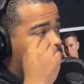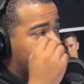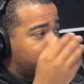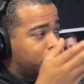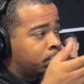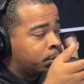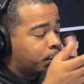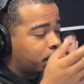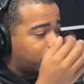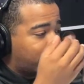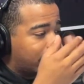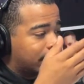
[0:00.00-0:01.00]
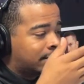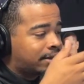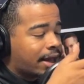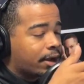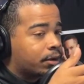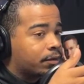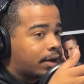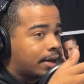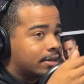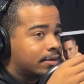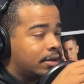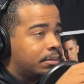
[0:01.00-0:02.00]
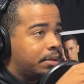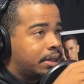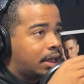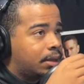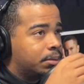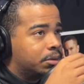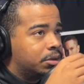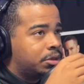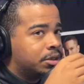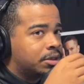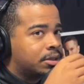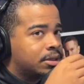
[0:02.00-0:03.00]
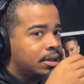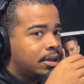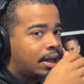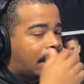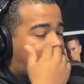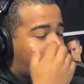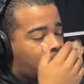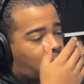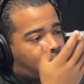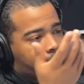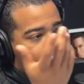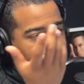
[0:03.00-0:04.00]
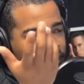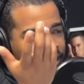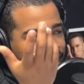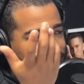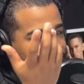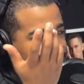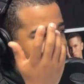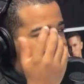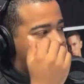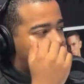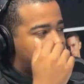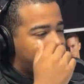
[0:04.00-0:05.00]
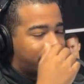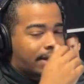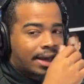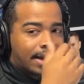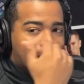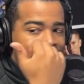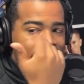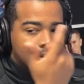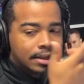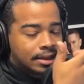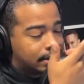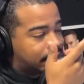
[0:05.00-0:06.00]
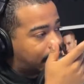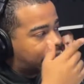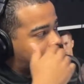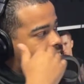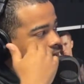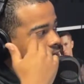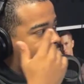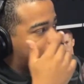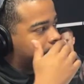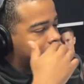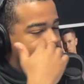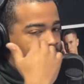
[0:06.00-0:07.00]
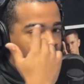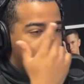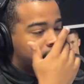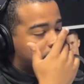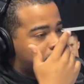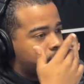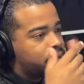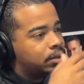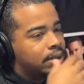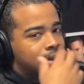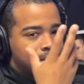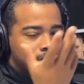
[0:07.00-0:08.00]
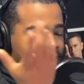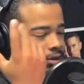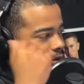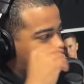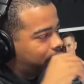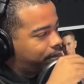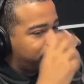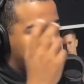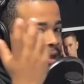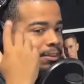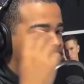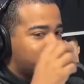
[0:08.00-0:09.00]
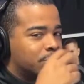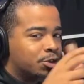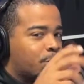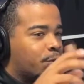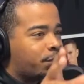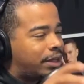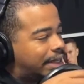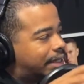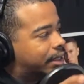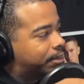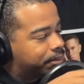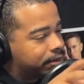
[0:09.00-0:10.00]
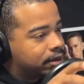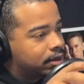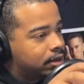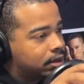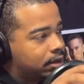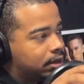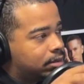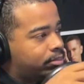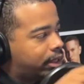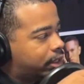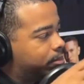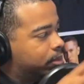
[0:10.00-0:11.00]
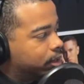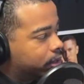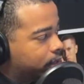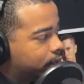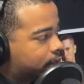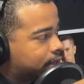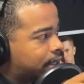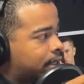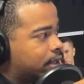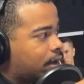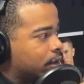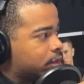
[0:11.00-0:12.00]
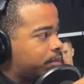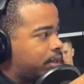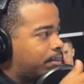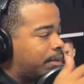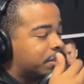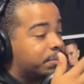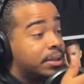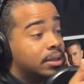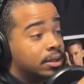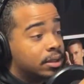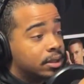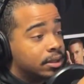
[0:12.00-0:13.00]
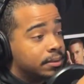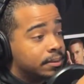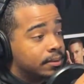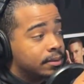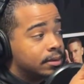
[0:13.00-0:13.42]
And you spoke about his sacrifice of him being able to just, I know I can go get 15, but if I got these other guys that can win too, let me just go feed them. Make them look good, and ultimately it makes me look good.